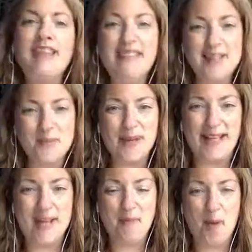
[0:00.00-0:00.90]
that's why it
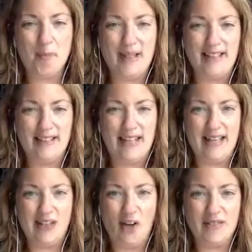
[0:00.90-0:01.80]
came up
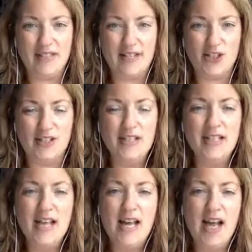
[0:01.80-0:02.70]
in conversation.
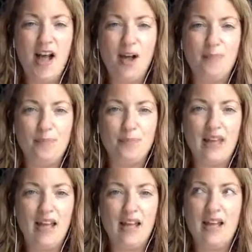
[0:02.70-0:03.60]

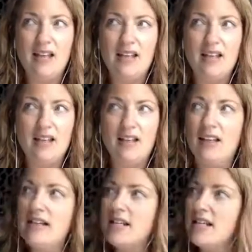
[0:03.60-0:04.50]

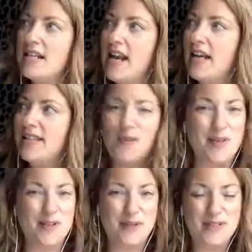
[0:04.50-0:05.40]
And next
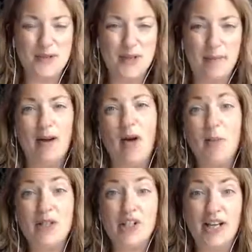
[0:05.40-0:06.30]
week we're talking about
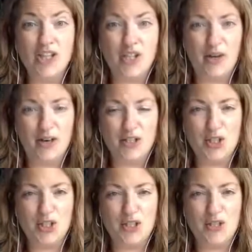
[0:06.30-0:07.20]
appreciation and
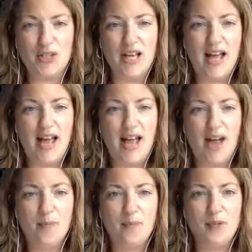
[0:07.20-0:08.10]
gratitude.
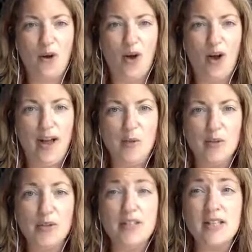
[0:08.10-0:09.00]
So I
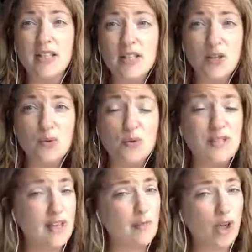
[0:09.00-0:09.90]
will see you
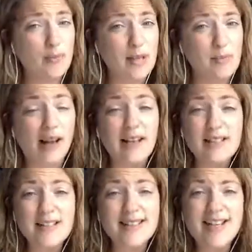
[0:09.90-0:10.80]
same time, same
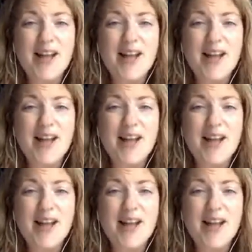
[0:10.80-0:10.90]
place